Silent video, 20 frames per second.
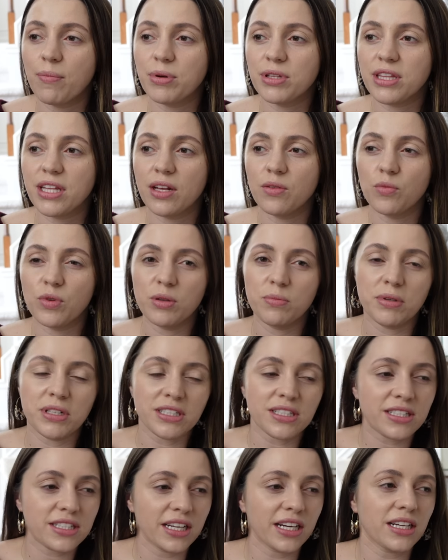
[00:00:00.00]
but then we'd been
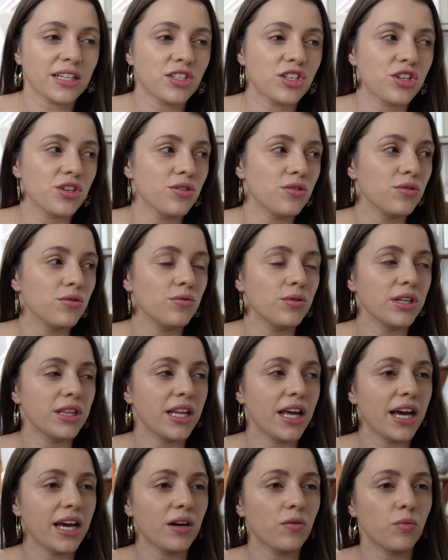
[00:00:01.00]
sick too, and
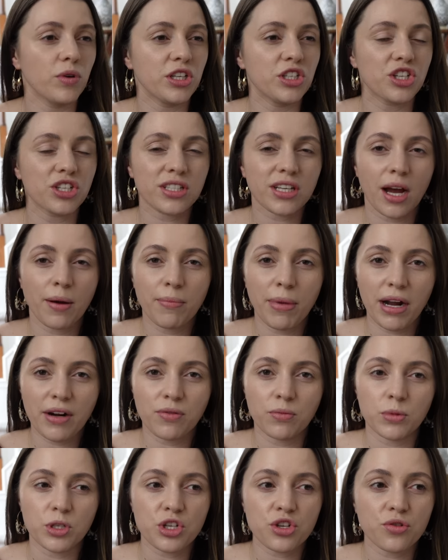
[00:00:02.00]
then we'd just gotten back
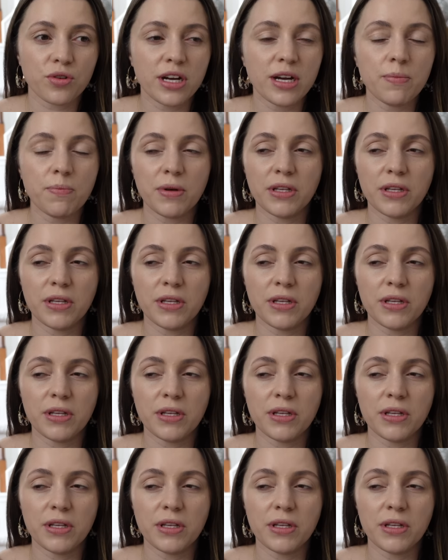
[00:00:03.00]
from a trip,